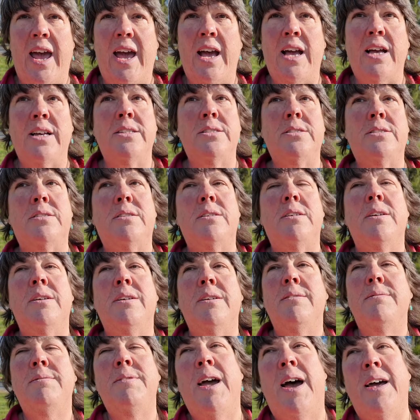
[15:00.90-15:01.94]
as,
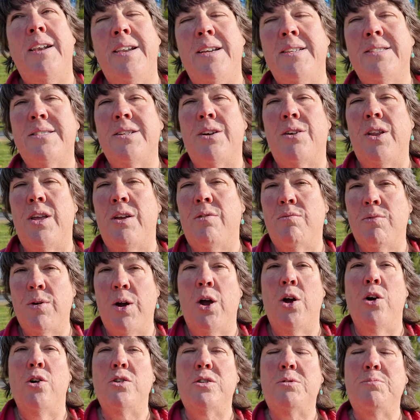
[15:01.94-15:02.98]
not necessarily
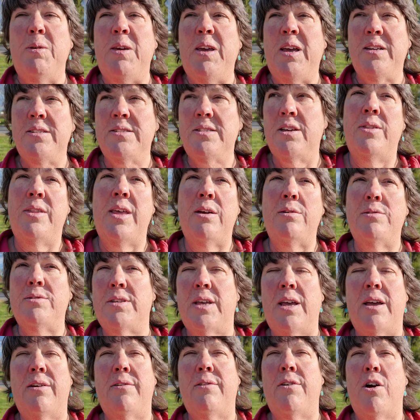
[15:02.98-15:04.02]
roads, because
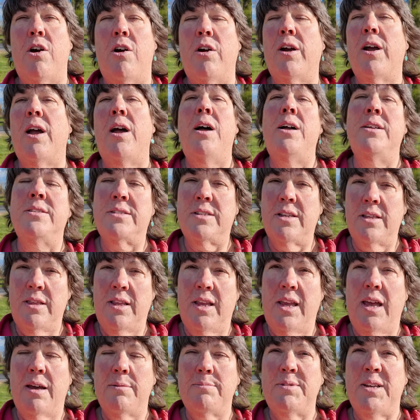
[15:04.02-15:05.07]
those are
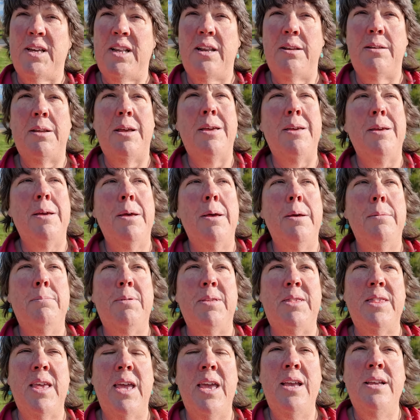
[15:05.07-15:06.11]
constantly updated,
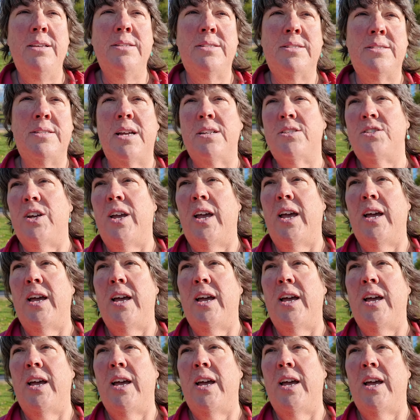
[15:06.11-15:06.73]
but things such